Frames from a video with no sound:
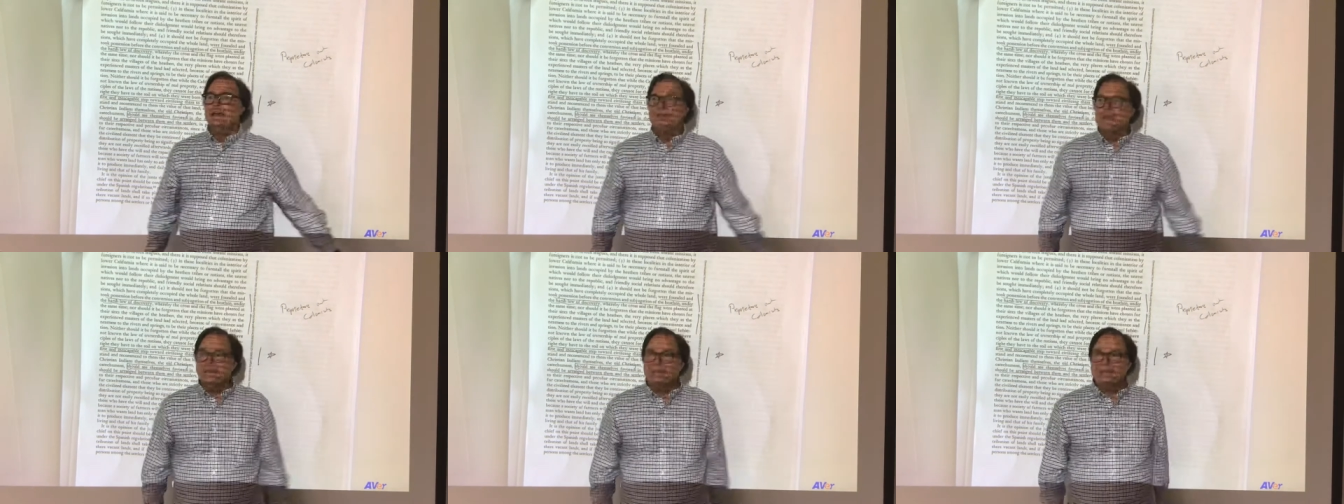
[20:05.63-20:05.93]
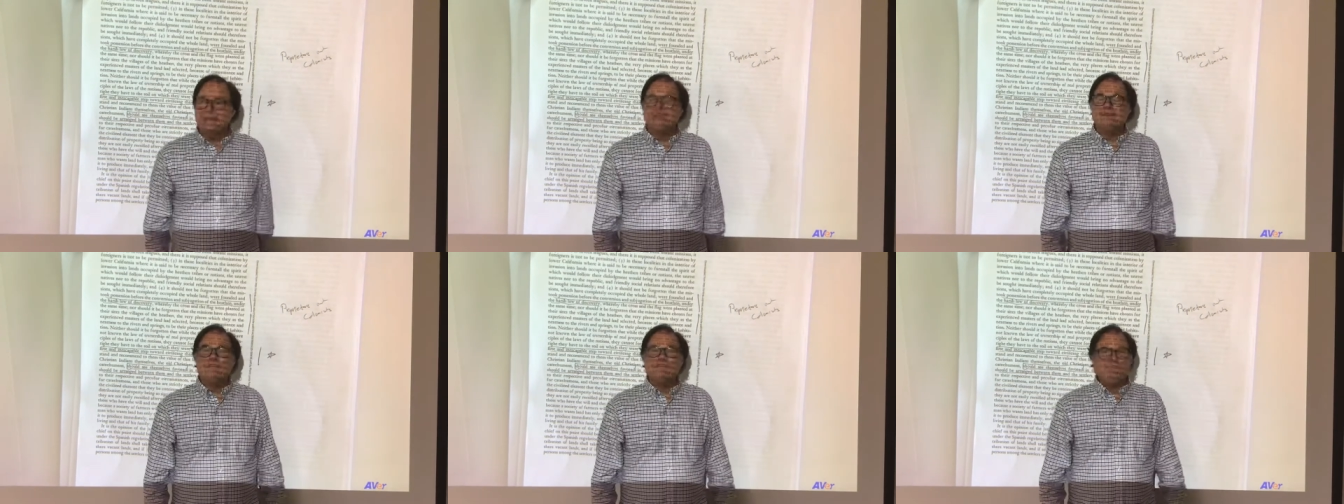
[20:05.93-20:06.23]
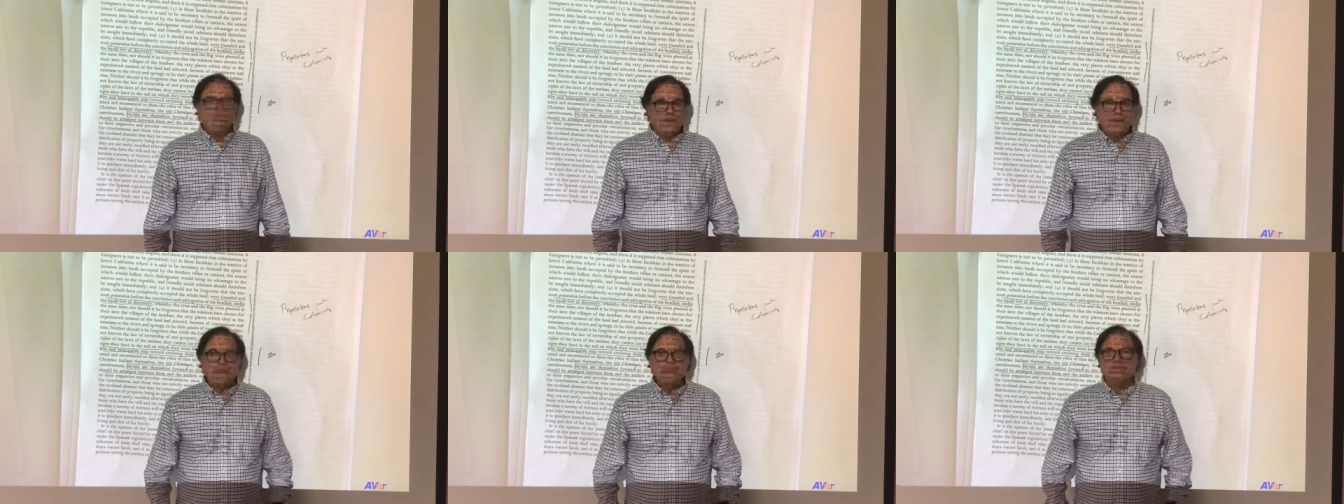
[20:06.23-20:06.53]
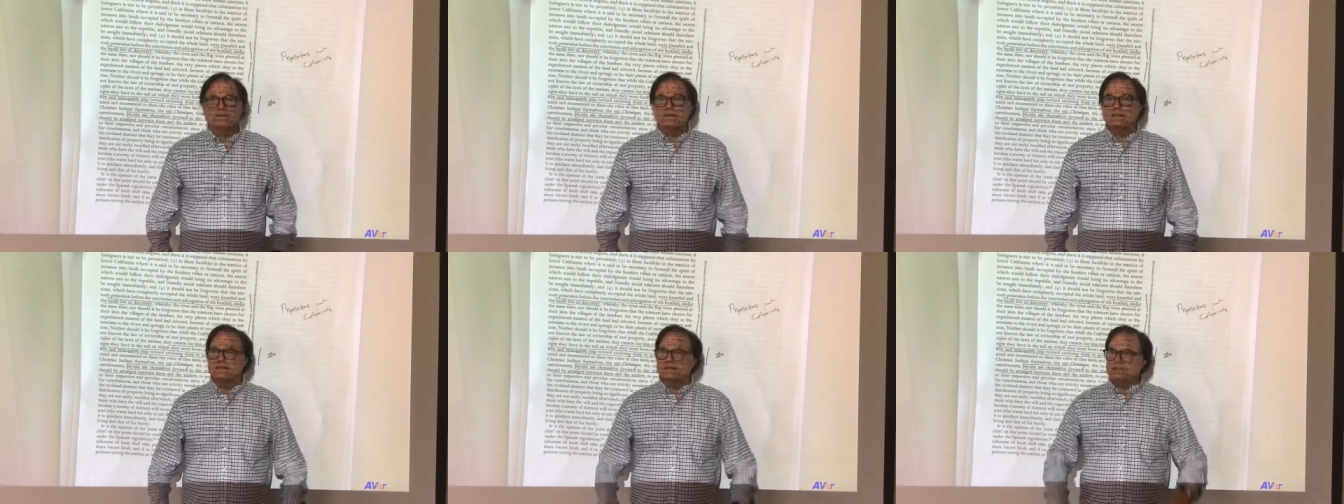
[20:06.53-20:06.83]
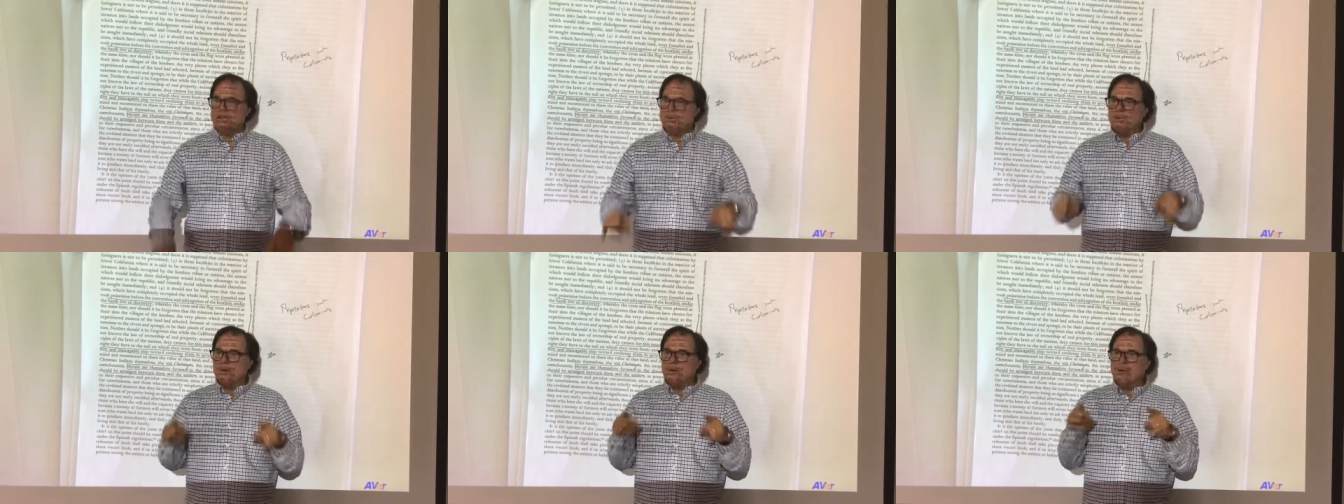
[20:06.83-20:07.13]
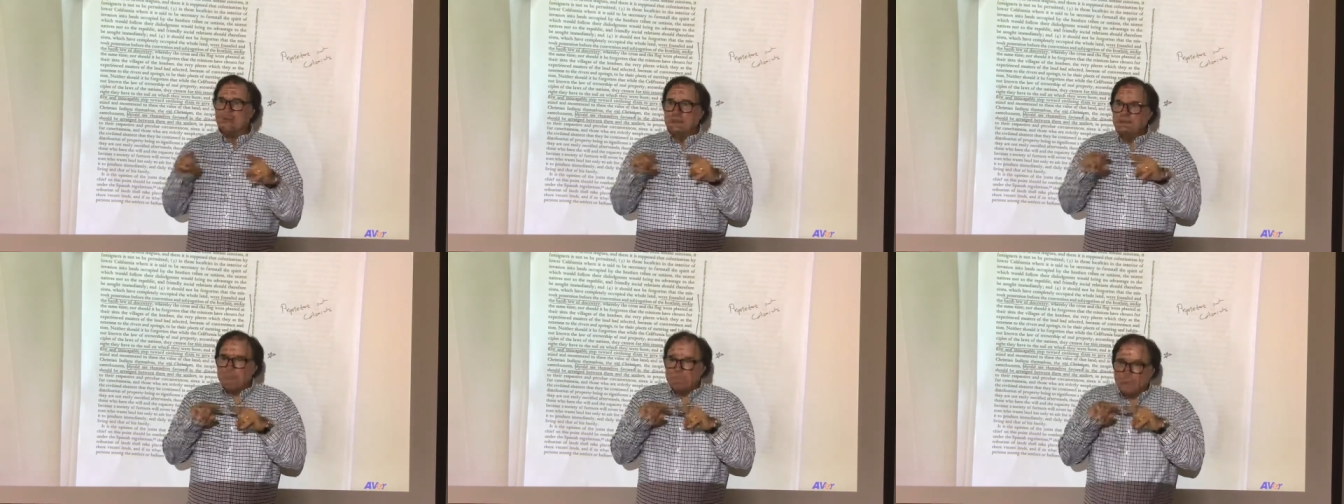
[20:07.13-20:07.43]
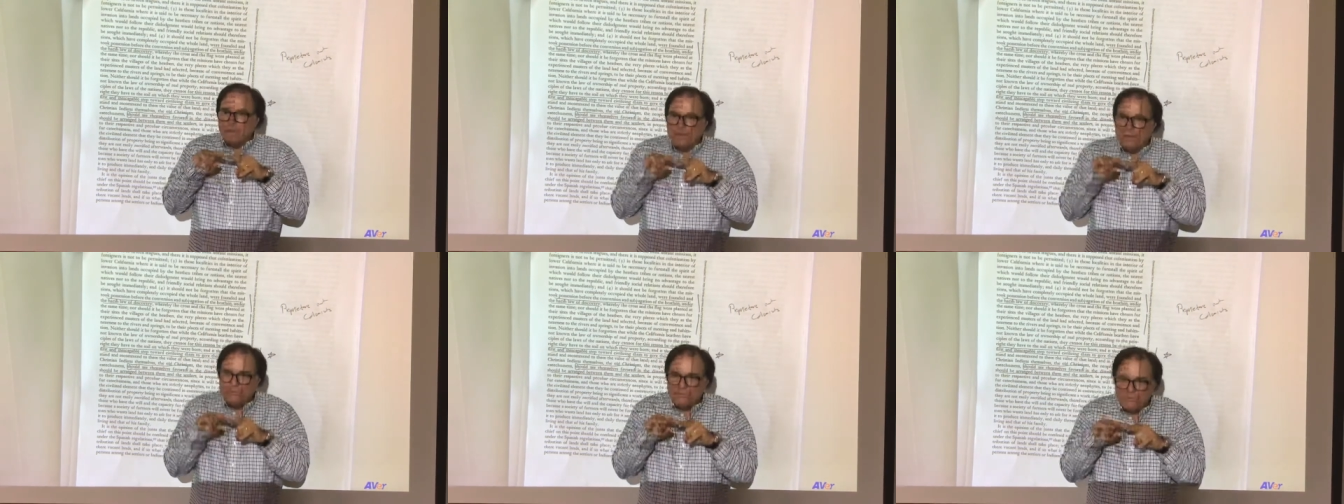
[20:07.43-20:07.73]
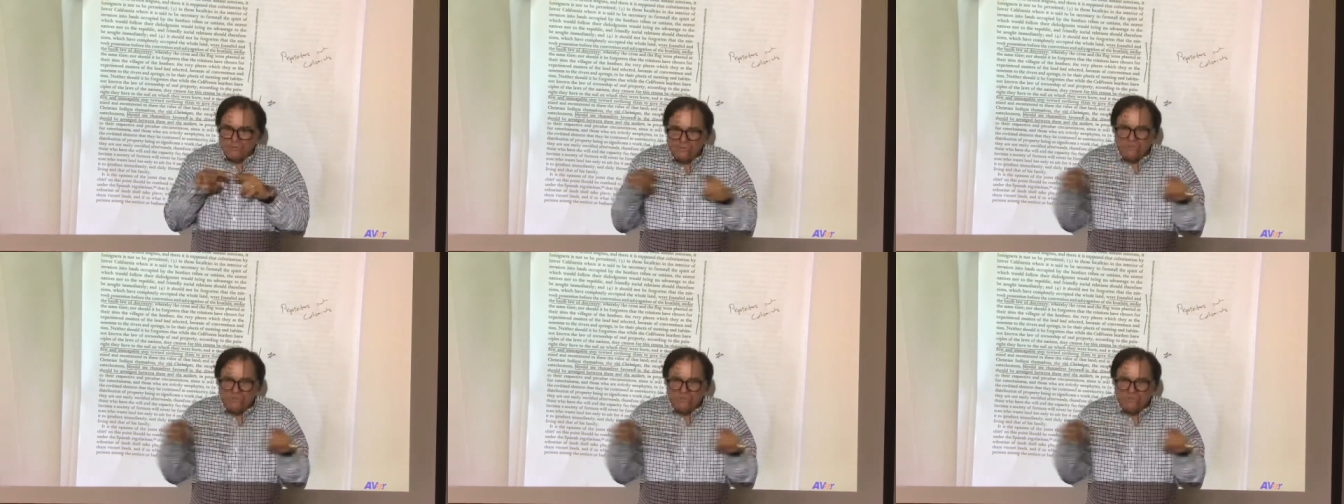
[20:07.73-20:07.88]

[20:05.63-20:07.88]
They get favored. So we're going to give